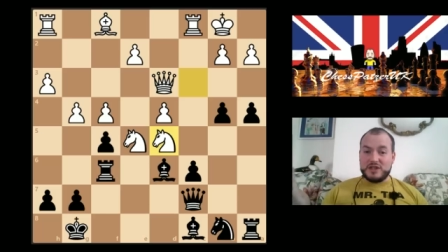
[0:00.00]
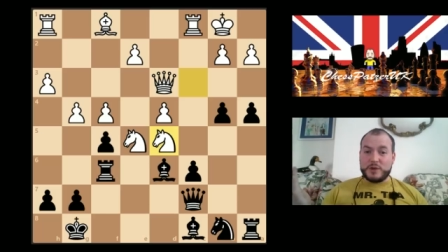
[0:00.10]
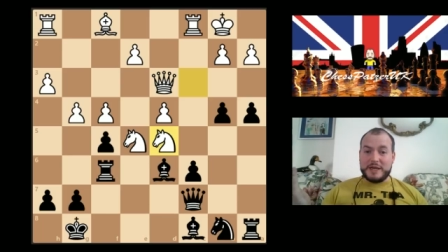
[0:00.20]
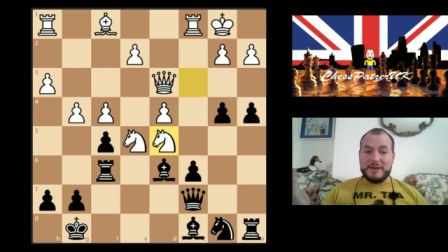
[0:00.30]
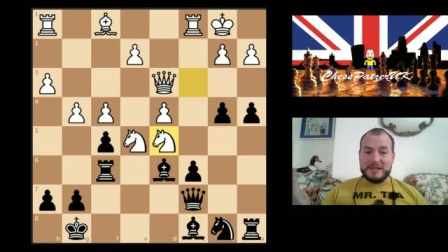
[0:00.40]

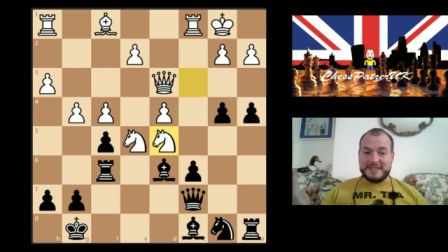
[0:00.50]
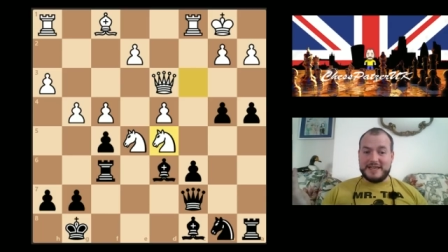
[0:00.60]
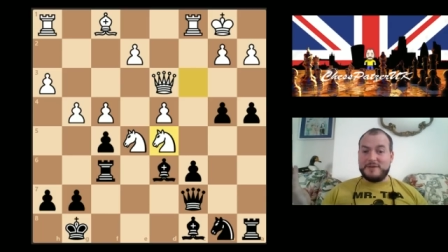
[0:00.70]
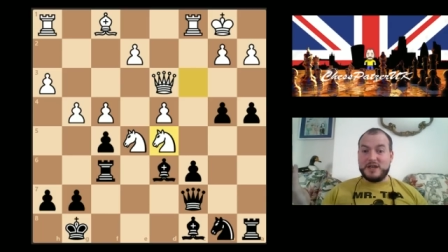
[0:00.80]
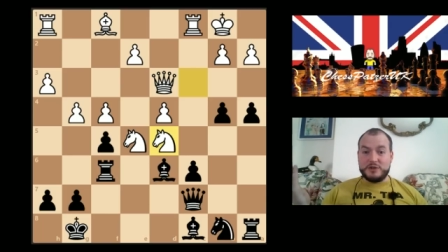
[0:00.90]
£20
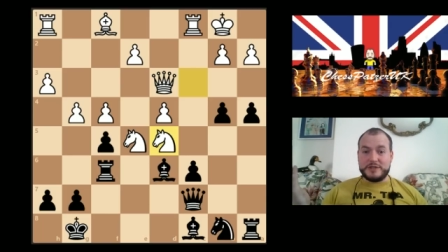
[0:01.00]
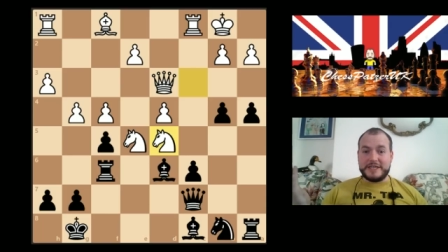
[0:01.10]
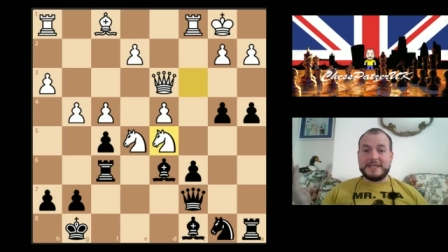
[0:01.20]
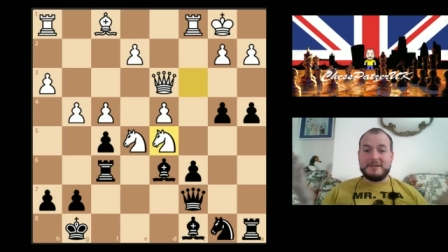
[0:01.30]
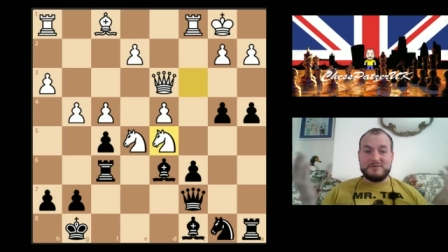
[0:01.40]
there for
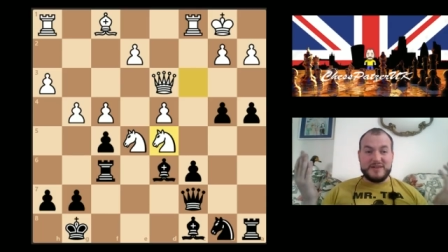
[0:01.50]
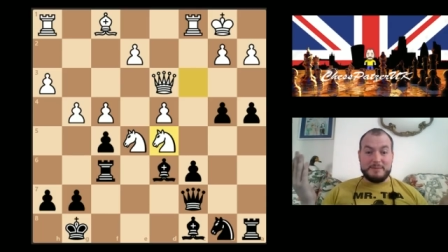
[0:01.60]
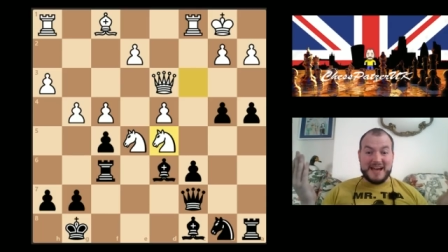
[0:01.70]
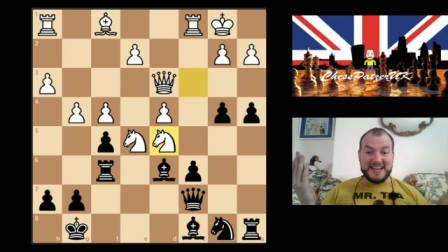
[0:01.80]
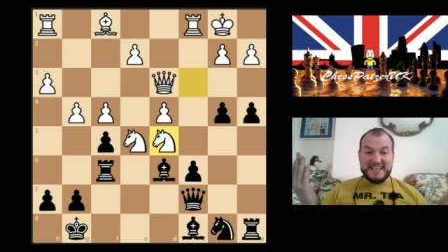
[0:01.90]
losing really
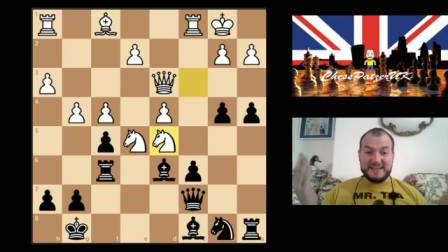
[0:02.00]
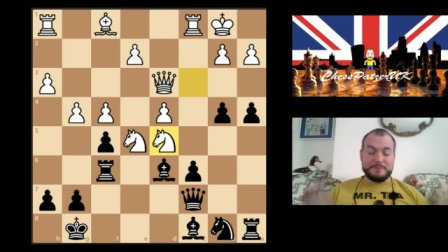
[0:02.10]
badly.